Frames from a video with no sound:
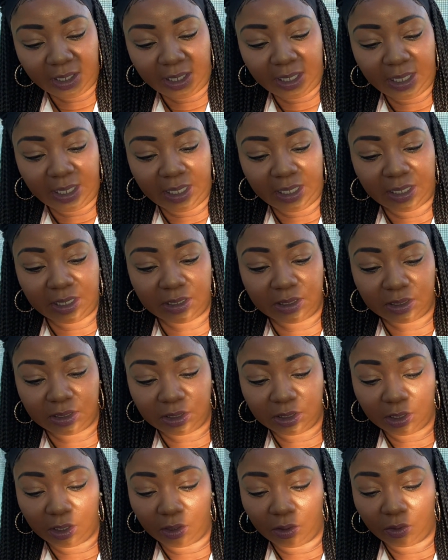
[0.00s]
And
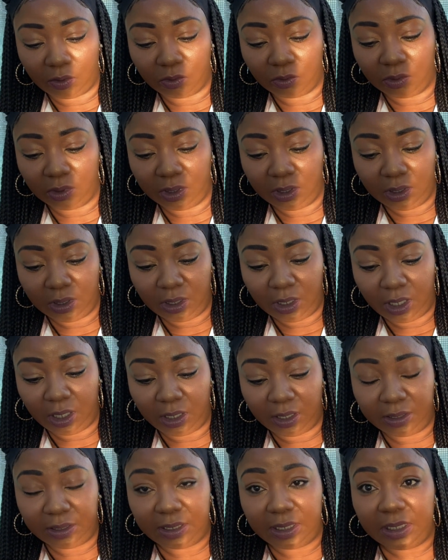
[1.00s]
so
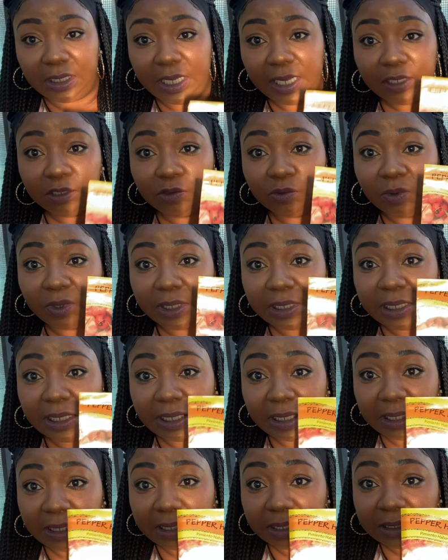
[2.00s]
the next one
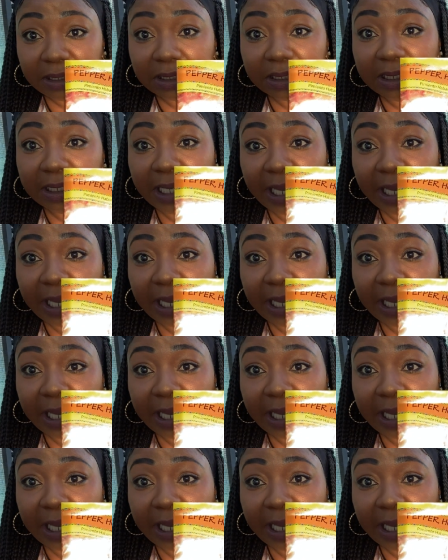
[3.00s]
is the